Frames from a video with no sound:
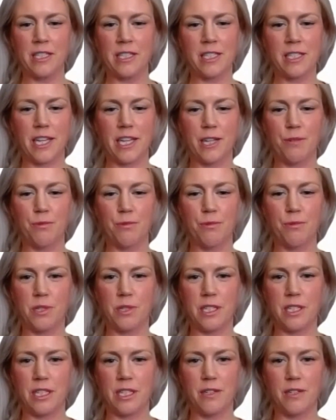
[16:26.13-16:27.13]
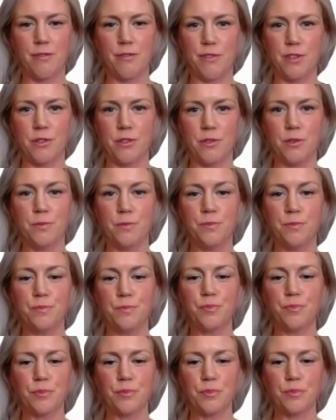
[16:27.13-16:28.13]
it's like rooted in a few
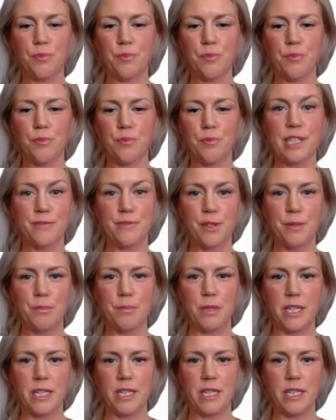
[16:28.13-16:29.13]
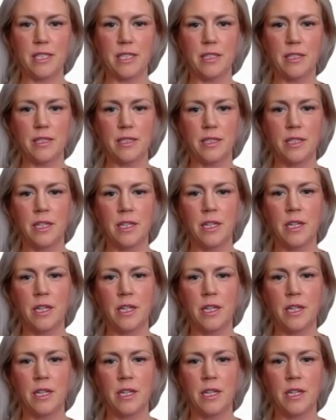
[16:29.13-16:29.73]
different places.